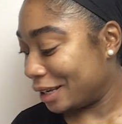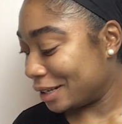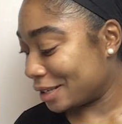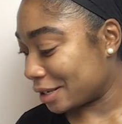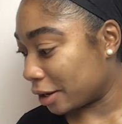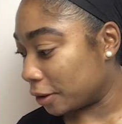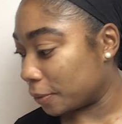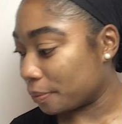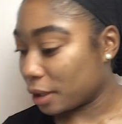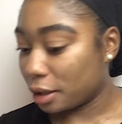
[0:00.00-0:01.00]

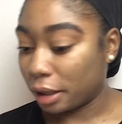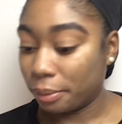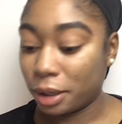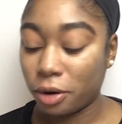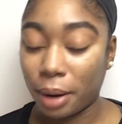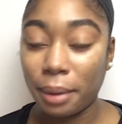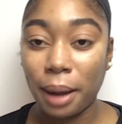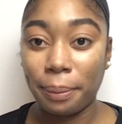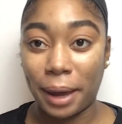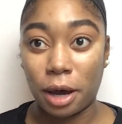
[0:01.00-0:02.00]
So let me grab my
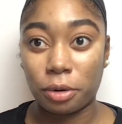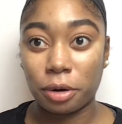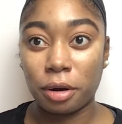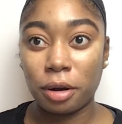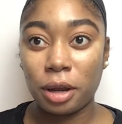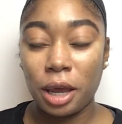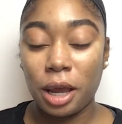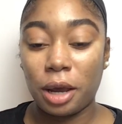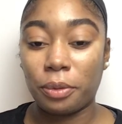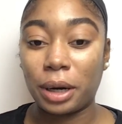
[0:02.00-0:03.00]
powder.
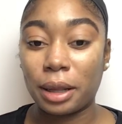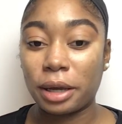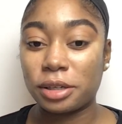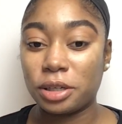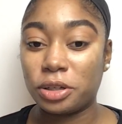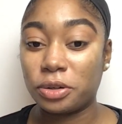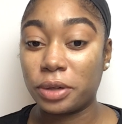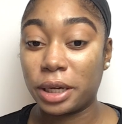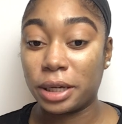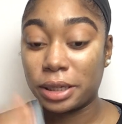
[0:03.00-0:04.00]
And what I like to do
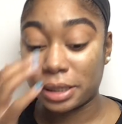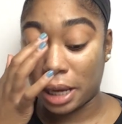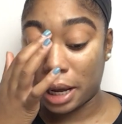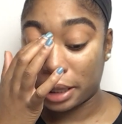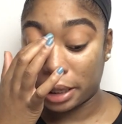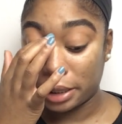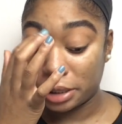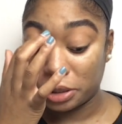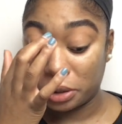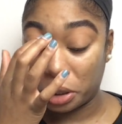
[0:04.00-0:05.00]
is I like
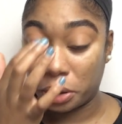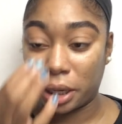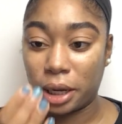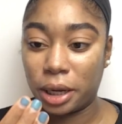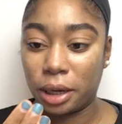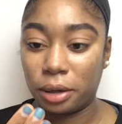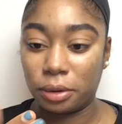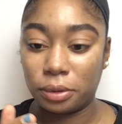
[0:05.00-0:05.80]
to go ahead,